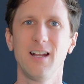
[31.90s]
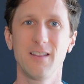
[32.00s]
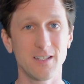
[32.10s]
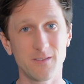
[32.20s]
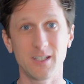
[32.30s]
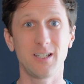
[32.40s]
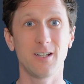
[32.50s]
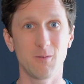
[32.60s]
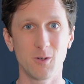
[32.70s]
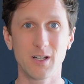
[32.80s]
This
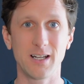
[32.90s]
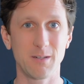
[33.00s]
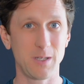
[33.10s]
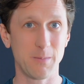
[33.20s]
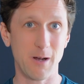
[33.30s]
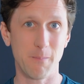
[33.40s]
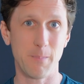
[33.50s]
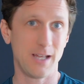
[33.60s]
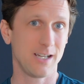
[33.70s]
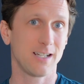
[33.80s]
video will kind of be
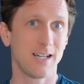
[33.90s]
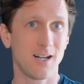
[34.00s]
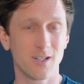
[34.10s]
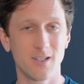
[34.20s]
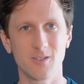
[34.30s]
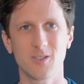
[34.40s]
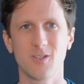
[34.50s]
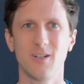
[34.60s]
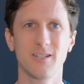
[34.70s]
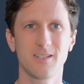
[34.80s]
about betting an algo.
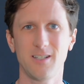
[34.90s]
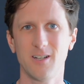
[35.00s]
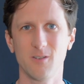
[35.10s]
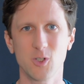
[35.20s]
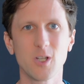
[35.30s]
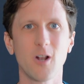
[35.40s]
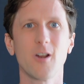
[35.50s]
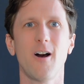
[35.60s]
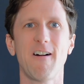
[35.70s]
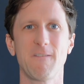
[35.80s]
So let's,
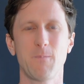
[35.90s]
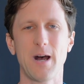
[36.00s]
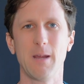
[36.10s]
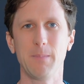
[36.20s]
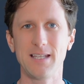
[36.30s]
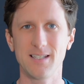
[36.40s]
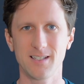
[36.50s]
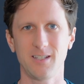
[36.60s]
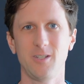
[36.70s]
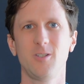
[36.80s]
start off by
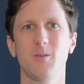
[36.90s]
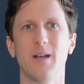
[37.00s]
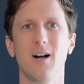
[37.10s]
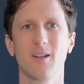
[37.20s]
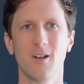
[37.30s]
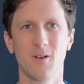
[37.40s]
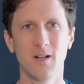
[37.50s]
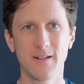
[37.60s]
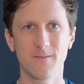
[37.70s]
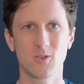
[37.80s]
appeasing the YouTube algo,
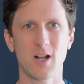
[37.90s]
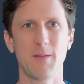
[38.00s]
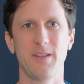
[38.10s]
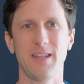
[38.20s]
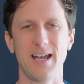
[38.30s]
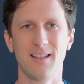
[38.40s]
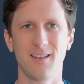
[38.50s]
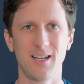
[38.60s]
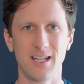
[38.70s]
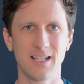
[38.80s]
dropping that
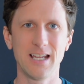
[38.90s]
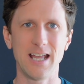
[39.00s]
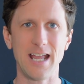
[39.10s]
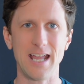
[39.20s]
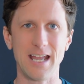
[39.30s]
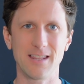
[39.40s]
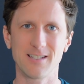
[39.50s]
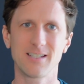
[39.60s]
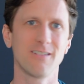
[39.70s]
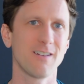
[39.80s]
like, and
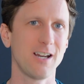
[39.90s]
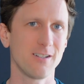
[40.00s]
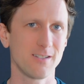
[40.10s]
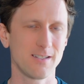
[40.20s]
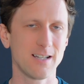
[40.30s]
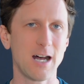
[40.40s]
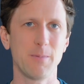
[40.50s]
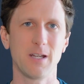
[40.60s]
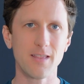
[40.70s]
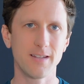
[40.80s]
let's get right on to the
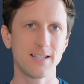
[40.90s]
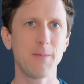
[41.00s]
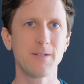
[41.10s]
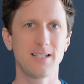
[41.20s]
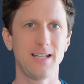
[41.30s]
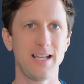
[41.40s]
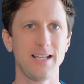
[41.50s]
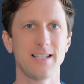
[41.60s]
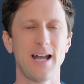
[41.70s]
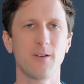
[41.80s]
topic. The topic
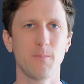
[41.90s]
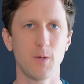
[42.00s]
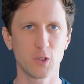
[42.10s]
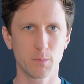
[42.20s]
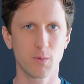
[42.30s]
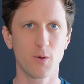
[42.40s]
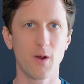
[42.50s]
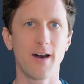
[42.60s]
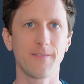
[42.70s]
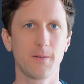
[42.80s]
today is how to most
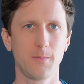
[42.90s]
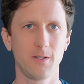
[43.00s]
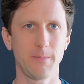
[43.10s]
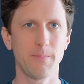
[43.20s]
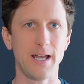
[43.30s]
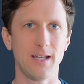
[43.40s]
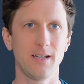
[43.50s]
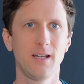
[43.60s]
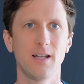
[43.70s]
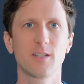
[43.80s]
profitably
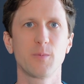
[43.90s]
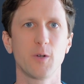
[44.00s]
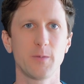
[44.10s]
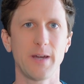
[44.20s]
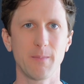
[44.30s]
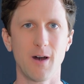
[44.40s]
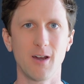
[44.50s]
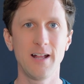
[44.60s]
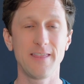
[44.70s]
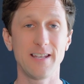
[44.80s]
bet a sports betting
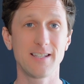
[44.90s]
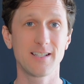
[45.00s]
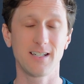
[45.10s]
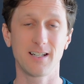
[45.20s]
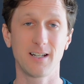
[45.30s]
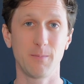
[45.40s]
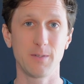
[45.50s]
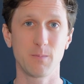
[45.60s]
model. This is going to encompass